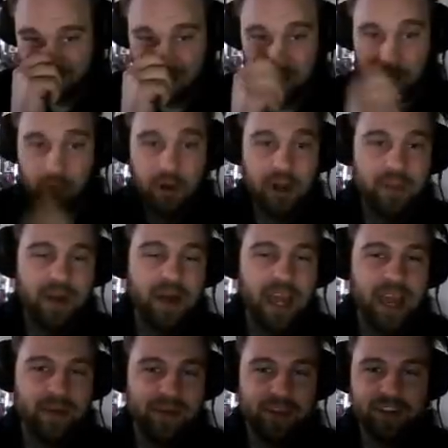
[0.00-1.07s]
don't have to worry about
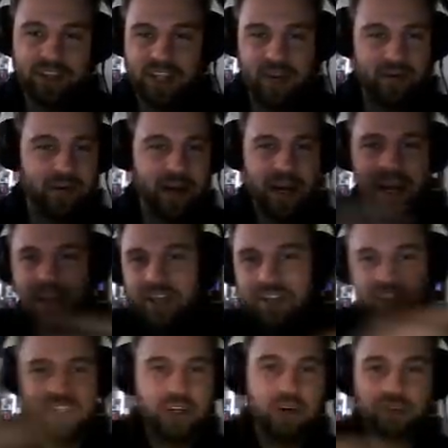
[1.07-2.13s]
aiming. They're just coming right at you.
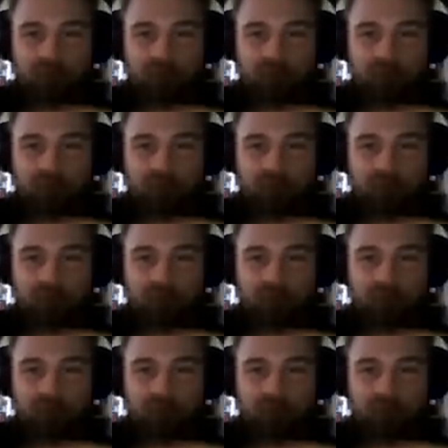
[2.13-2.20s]
Just go